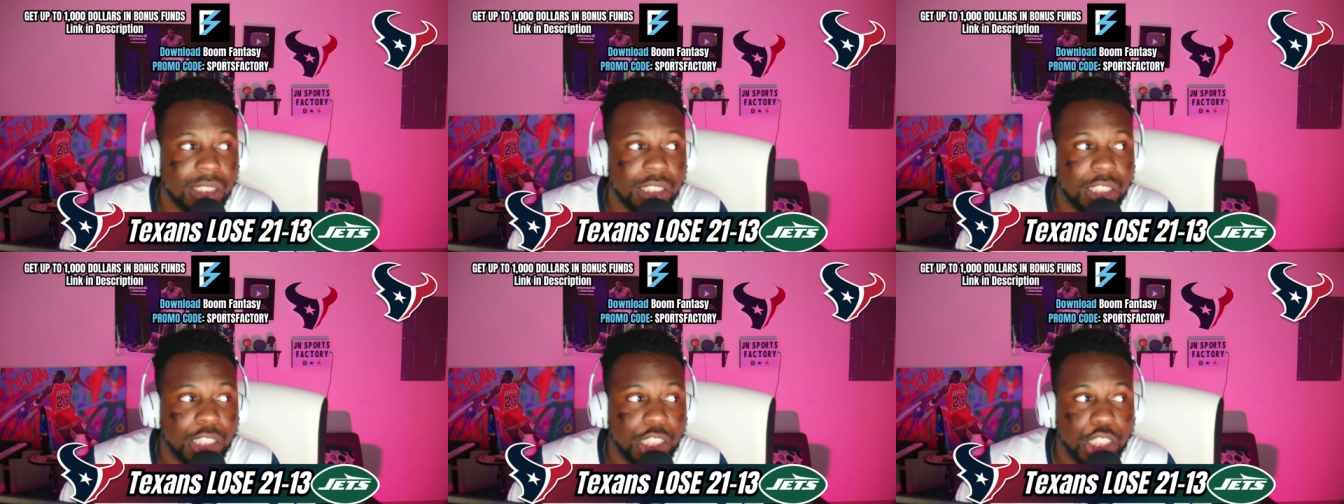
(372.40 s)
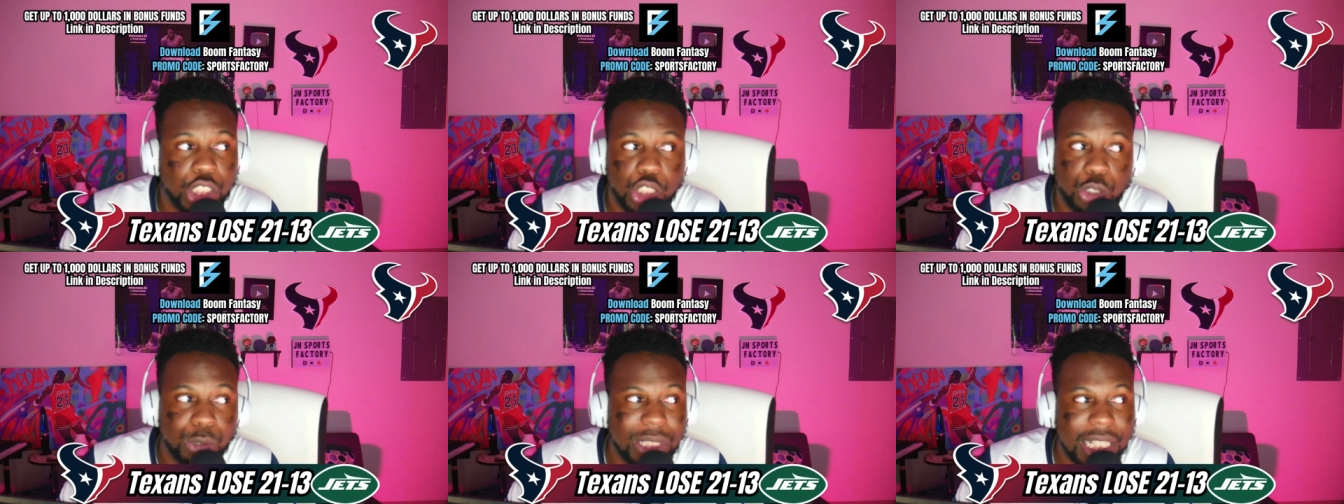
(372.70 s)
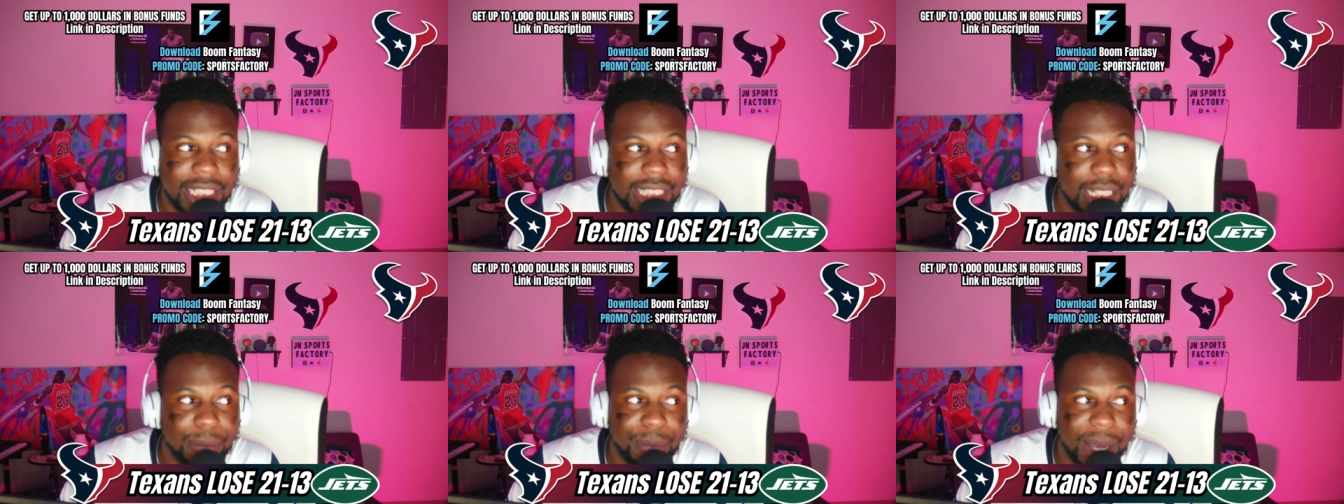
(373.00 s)
You
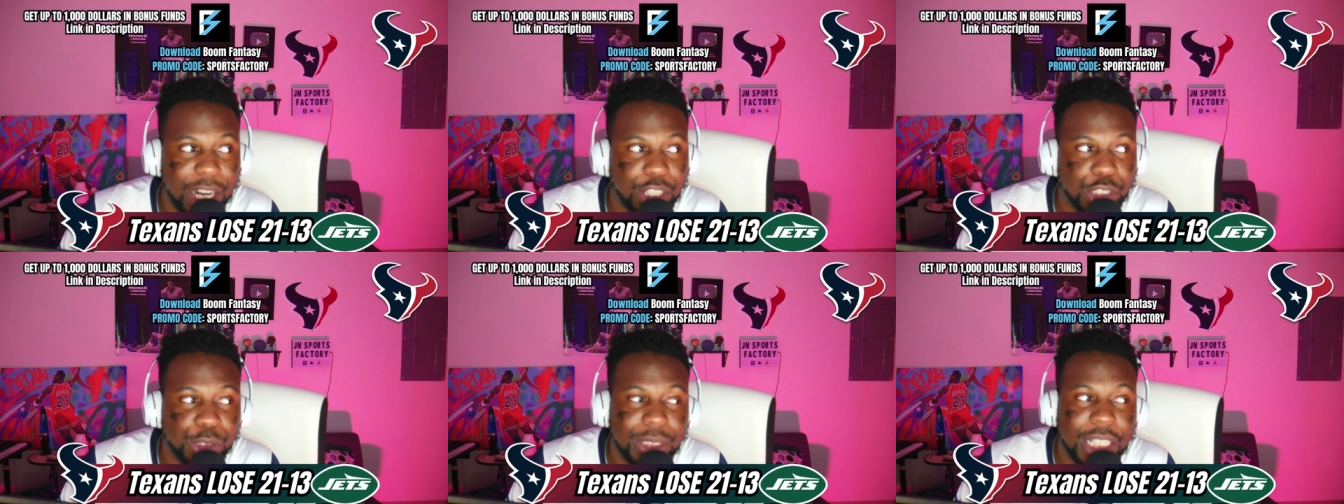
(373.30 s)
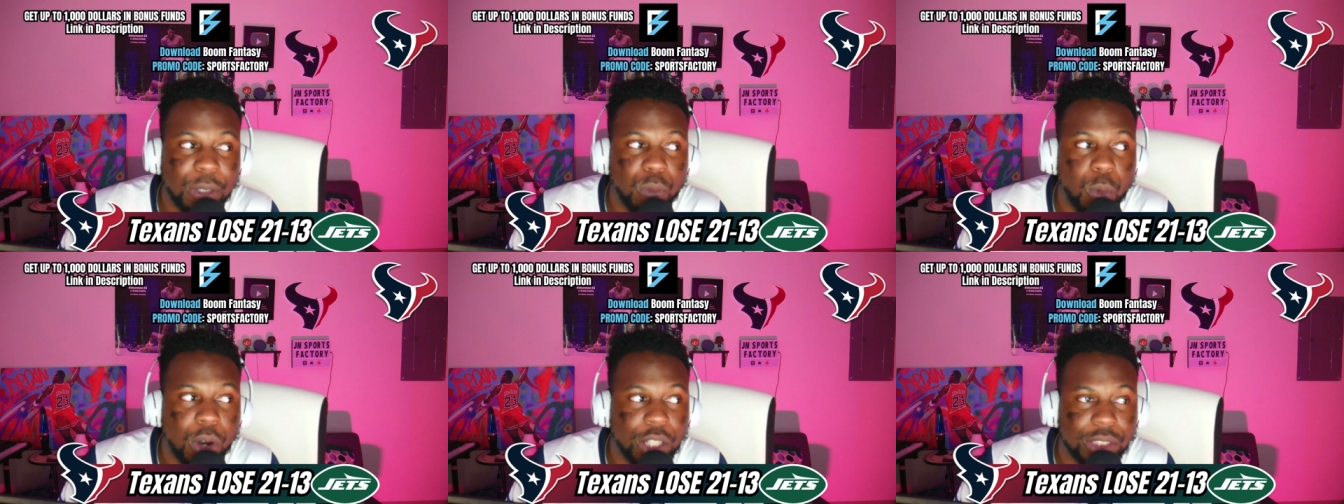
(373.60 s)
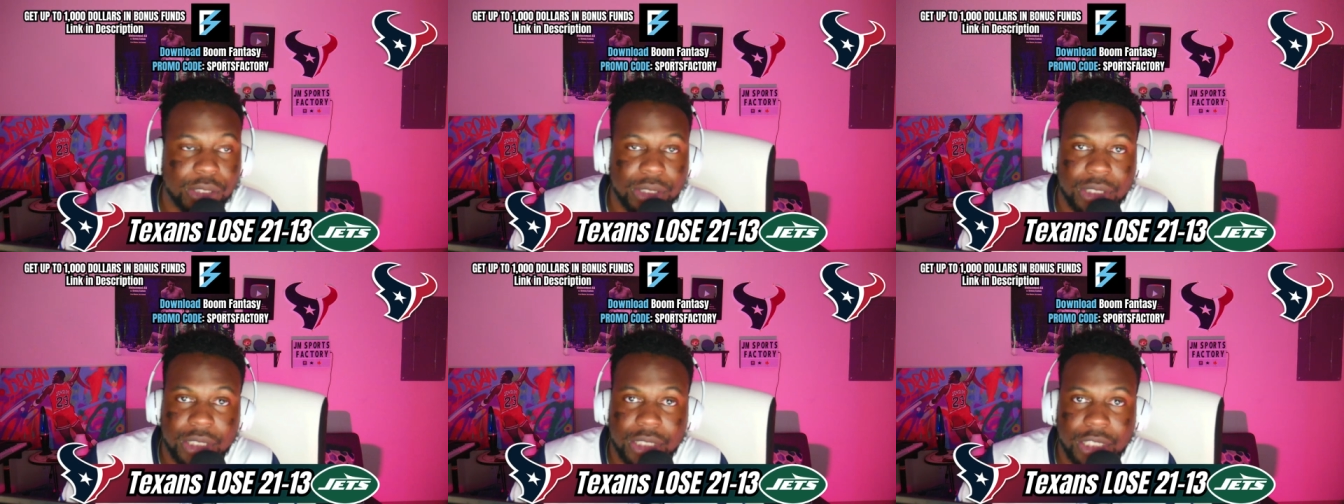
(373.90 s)
didn't get better. You get
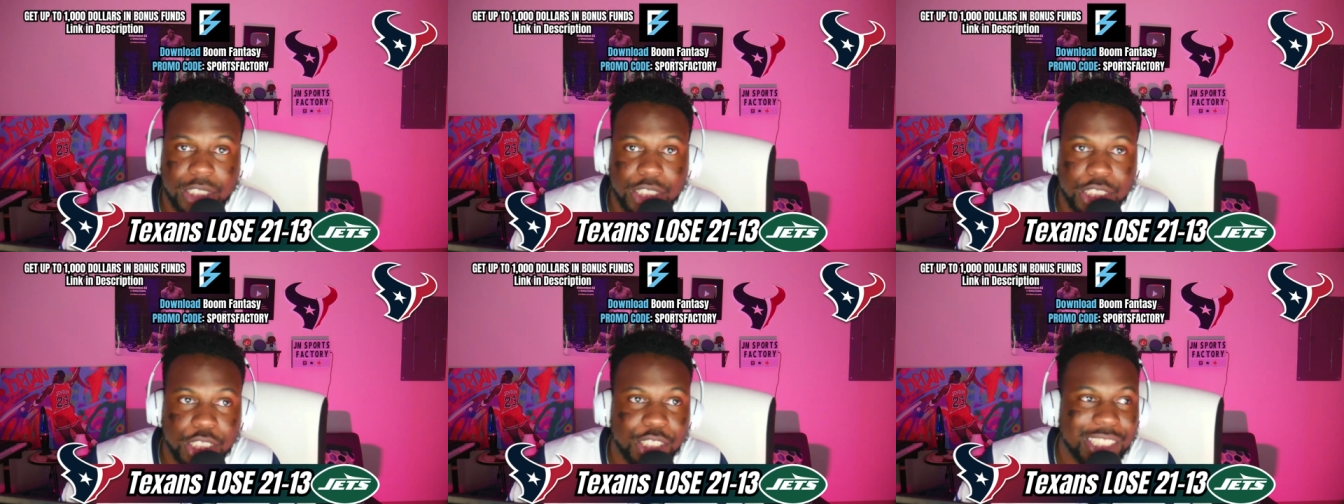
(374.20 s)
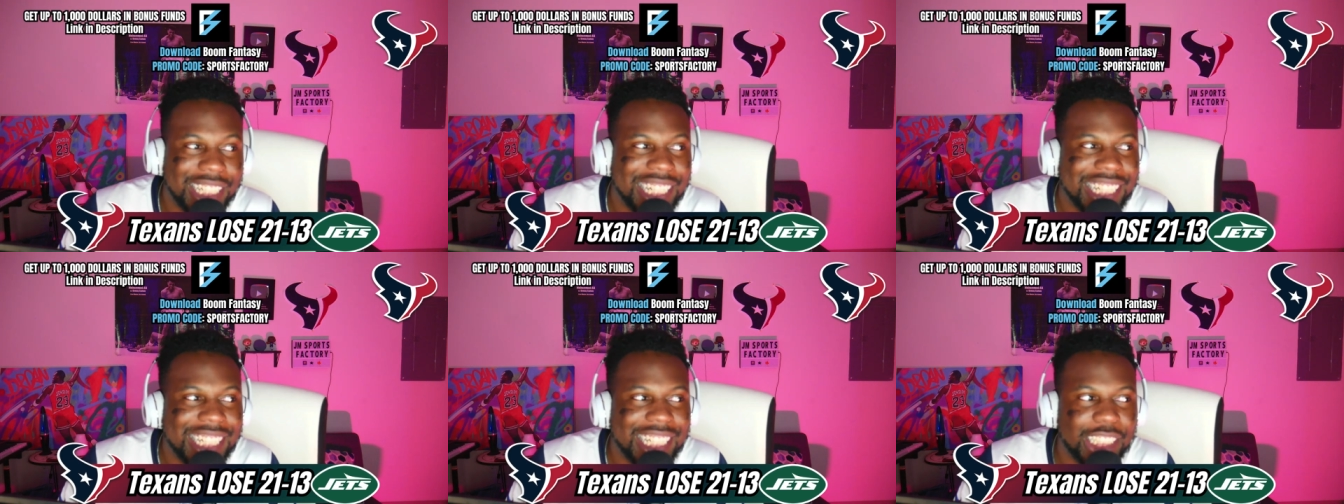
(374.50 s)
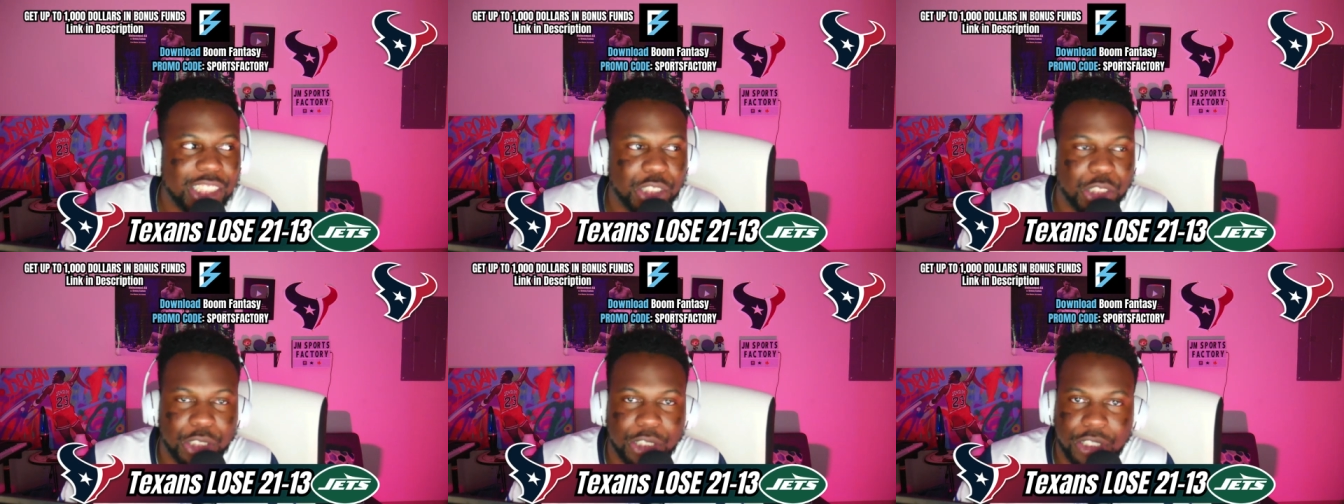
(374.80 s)
worse. You're getting
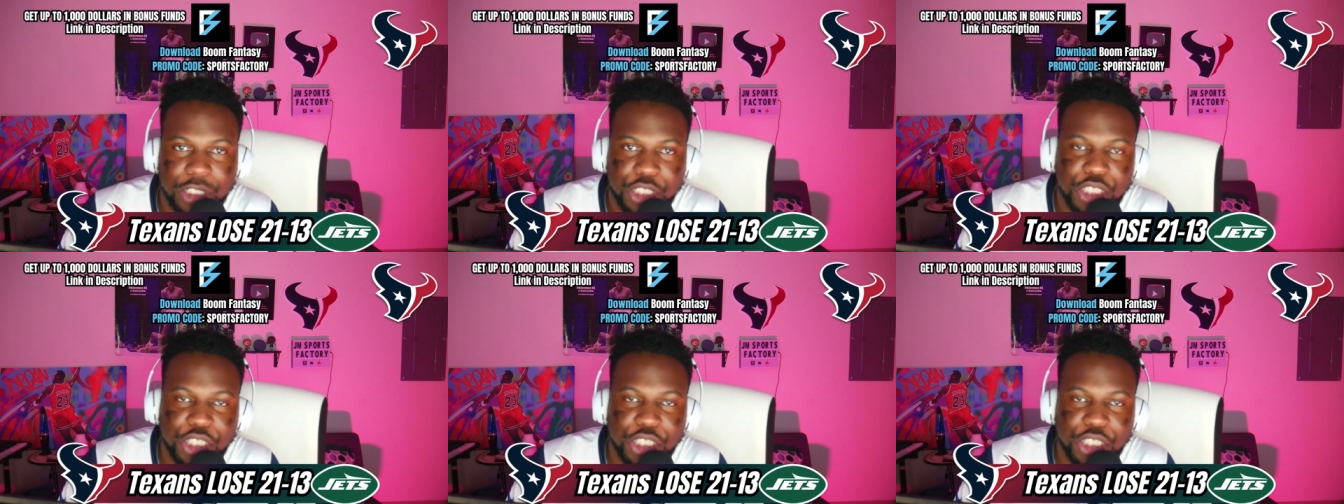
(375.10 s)
injured.